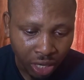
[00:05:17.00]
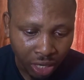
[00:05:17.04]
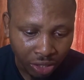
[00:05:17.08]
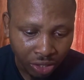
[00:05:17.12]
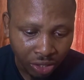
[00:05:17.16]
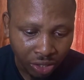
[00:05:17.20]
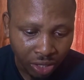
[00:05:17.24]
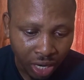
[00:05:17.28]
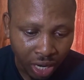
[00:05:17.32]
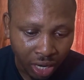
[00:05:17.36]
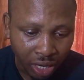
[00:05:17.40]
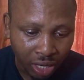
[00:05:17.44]

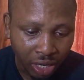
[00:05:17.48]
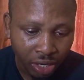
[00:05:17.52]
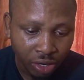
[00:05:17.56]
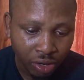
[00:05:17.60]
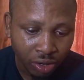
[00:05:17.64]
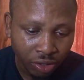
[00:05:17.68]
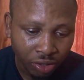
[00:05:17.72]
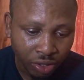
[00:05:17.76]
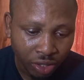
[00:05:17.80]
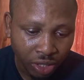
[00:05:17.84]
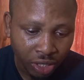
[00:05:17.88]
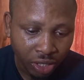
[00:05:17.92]
Nigeria.
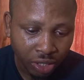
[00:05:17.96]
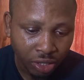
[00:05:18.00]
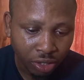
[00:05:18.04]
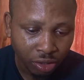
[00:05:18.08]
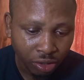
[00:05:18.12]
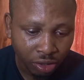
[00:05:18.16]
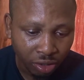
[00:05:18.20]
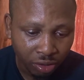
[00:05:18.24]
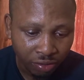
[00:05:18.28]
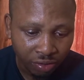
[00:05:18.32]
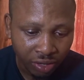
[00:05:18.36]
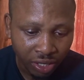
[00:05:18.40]
Lagos
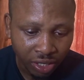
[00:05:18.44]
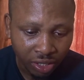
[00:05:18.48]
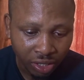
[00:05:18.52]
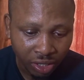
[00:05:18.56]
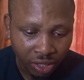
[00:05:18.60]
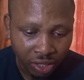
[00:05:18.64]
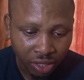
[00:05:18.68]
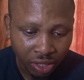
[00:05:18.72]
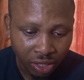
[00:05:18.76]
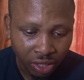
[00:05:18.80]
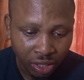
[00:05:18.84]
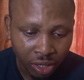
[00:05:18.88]
State
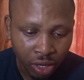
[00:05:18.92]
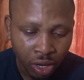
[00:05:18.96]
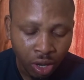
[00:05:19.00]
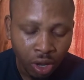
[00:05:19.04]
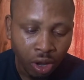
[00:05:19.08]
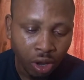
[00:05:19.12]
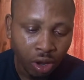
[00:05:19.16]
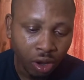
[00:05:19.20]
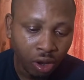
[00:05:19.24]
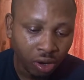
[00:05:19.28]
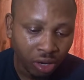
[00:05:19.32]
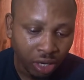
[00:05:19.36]
University
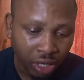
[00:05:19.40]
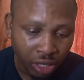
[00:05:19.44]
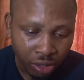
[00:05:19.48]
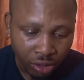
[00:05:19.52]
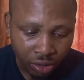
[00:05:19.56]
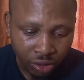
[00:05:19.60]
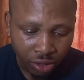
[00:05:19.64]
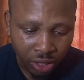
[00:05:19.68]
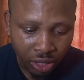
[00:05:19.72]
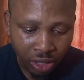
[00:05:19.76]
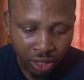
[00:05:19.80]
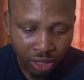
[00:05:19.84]
or
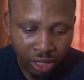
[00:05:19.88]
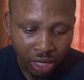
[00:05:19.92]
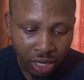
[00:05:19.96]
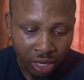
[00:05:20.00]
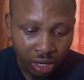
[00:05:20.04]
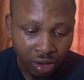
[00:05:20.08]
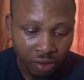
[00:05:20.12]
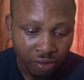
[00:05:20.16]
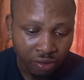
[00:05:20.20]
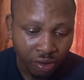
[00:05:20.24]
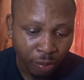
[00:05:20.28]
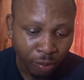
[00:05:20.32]
Lagos State
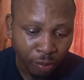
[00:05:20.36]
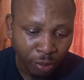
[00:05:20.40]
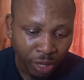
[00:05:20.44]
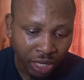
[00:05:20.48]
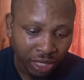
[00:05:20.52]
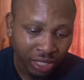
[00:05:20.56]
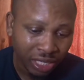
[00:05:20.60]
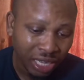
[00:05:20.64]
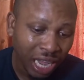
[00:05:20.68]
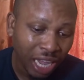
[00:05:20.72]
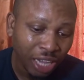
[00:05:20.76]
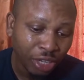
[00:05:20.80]

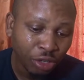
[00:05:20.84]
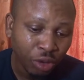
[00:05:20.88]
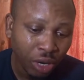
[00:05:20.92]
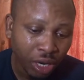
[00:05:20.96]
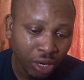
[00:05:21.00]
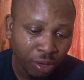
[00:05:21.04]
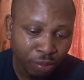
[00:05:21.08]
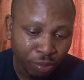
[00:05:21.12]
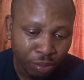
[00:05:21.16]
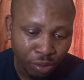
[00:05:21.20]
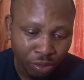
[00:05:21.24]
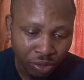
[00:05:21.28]
government
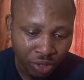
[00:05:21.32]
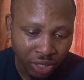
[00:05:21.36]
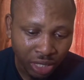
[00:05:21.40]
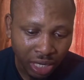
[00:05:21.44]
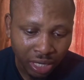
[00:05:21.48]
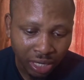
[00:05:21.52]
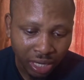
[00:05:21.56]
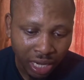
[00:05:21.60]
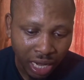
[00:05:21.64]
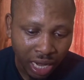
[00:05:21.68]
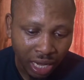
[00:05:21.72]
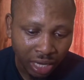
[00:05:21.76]
actually
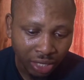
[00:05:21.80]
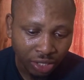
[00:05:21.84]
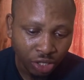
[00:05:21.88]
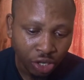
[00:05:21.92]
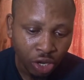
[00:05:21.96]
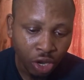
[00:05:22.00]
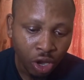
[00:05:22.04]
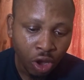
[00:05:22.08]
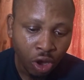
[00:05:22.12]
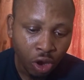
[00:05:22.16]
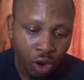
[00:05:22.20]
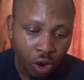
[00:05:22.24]
posted that
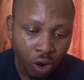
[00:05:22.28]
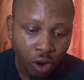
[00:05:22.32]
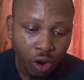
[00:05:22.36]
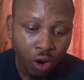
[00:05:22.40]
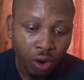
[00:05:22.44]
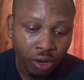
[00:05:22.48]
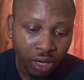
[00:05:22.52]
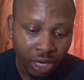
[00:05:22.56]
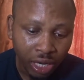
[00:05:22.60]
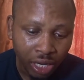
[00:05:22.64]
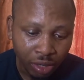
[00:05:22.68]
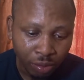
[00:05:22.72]

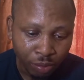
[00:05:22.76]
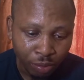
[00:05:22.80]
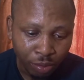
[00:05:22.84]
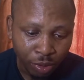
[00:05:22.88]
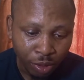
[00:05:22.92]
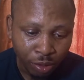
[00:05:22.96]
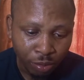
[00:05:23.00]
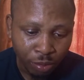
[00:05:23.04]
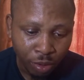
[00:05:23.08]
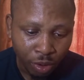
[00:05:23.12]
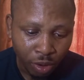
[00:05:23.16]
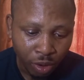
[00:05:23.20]
on a
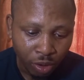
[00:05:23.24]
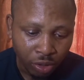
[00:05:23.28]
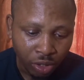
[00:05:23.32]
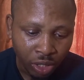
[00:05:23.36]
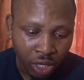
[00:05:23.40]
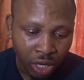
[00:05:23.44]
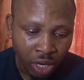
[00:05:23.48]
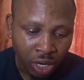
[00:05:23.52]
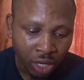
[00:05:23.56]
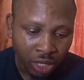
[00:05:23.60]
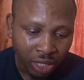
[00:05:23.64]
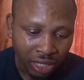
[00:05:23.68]

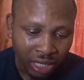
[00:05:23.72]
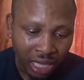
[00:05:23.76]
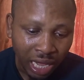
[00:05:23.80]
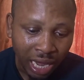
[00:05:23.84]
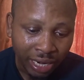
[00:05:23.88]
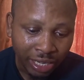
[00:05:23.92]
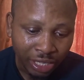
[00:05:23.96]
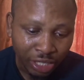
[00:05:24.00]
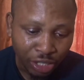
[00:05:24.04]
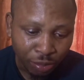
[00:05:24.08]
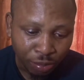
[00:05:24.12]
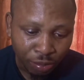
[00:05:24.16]
billboard
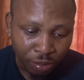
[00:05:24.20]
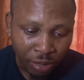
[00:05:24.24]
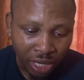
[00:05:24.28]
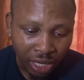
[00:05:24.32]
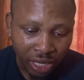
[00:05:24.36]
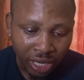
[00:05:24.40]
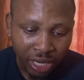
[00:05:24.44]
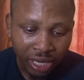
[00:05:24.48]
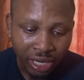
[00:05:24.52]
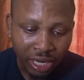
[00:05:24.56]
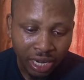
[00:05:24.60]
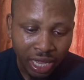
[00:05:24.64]
that is
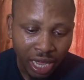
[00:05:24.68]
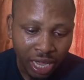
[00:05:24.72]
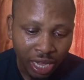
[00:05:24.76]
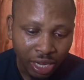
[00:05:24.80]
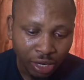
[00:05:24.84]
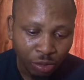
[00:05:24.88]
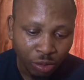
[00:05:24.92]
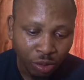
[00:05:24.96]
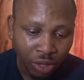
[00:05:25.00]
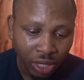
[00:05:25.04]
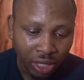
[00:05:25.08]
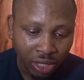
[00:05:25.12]
making
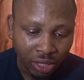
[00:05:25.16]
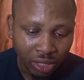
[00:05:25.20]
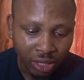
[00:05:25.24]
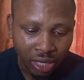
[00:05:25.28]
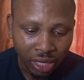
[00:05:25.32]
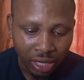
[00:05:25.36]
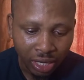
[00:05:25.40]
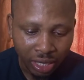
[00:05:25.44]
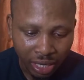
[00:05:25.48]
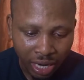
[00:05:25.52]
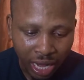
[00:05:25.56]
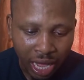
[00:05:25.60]

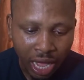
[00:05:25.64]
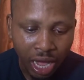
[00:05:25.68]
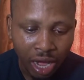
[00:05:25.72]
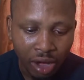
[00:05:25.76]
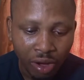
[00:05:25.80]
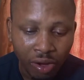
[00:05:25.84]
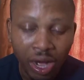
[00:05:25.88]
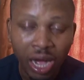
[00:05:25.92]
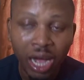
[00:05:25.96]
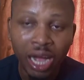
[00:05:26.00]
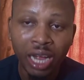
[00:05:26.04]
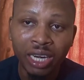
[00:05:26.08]
headways
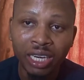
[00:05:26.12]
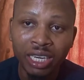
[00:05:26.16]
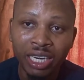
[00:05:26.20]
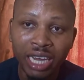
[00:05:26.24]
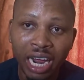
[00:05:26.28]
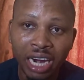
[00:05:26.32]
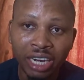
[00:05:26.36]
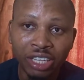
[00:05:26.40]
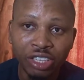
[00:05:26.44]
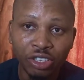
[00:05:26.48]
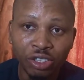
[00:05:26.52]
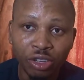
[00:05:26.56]
now, and
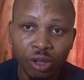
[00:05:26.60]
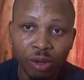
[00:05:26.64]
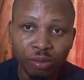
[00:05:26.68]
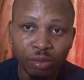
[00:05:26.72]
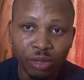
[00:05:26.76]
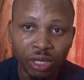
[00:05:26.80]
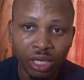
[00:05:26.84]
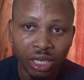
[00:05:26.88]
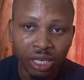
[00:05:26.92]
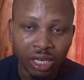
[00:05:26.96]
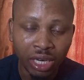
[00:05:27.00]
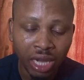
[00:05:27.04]
that is
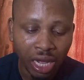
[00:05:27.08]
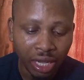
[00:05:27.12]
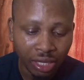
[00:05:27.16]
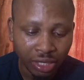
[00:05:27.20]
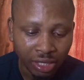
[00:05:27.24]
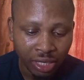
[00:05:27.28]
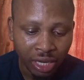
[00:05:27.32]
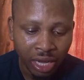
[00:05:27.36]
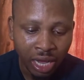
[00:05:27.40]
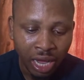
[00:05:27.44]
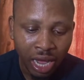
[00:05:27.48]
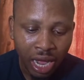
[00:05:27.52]
something
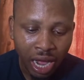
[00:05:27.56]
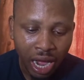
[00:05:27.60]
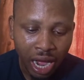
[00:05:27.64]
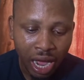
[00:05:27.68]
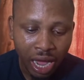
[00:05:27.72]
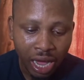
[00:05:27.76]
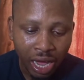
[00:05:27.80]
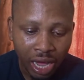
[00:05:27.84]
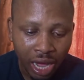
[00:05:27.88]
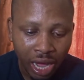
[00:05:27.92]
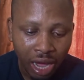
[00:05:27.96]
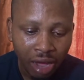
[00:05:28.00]
that
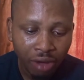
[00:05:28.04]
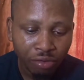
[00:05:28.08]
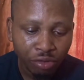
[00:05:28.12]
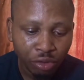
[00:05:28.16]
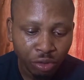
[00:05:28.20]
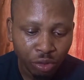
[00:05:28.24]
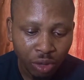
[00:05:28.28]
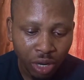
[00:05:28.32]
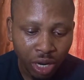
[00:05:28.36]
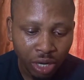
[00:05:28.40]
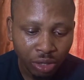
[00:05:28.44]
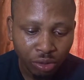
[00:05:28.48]
I have
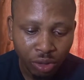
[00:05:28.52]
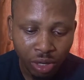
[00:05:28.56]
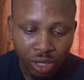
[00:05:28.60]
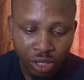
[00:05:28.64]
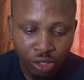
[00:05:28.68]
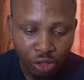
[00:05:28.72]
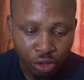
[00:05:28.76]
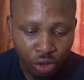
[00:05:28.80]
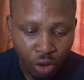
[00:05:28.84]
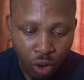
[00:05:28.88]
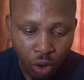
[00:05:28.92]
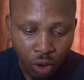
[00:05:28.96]
to
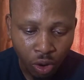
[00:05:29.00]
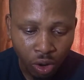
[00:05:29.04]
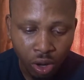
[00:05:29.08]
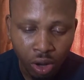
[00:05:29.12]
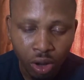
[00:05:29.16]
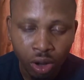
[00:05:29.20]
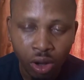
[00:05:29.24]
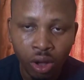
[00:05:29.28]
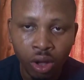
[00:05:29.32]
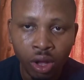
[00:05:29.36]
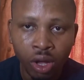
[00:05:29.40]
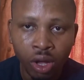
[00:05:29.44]
actually talk